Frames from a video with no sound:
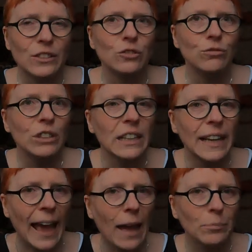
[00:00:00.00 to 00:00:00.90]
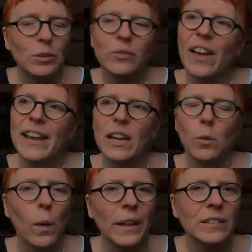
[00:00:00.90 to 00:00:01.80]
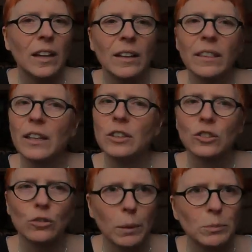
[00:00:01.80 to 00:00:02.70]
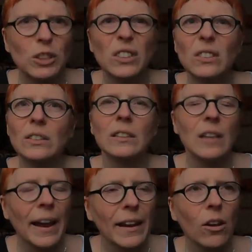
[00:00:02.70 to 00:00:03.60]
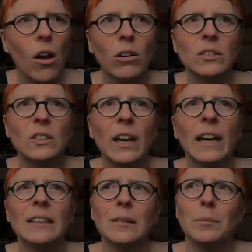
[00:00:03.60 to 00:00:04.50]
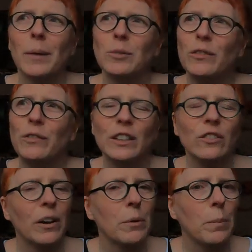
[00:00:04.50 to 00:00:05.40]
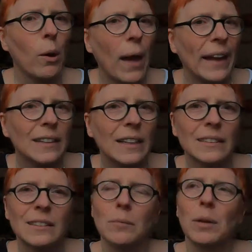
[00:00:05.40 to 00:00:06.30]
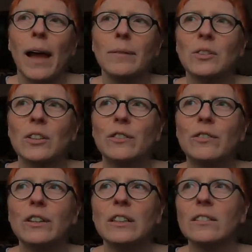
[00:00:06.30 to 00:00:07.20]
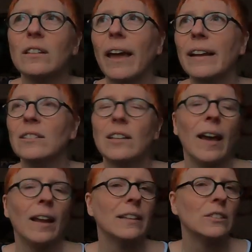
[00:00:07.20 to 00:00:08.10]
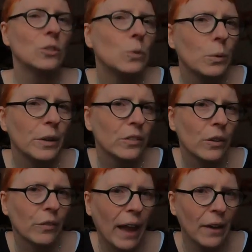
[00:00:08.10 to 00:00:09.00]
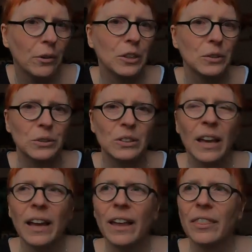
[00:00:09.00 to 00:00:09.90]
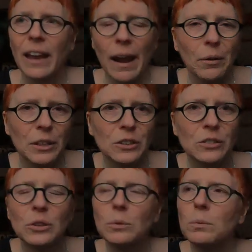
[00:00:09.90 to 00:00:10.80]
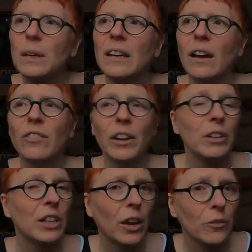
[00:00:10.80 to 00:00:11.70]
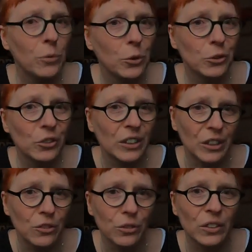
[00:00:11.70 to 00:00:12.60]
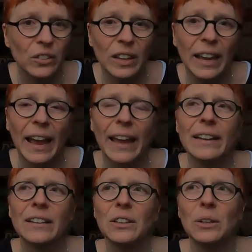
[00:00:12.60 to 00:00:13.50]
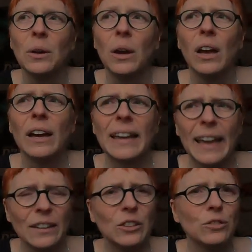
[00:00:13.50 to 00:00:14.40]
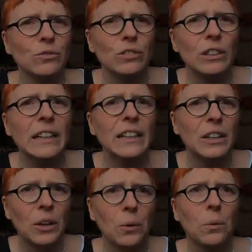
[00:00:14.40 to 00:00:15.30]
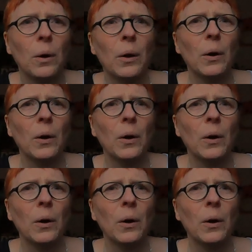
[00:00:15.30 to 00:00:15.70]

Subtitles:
is really captivating, well done, the descriptions, the dialogues. Sometimes it feels very poetic, sometimes it feels like telling stories of characters. The characters you meet are very diverse and interesting, and you get to really know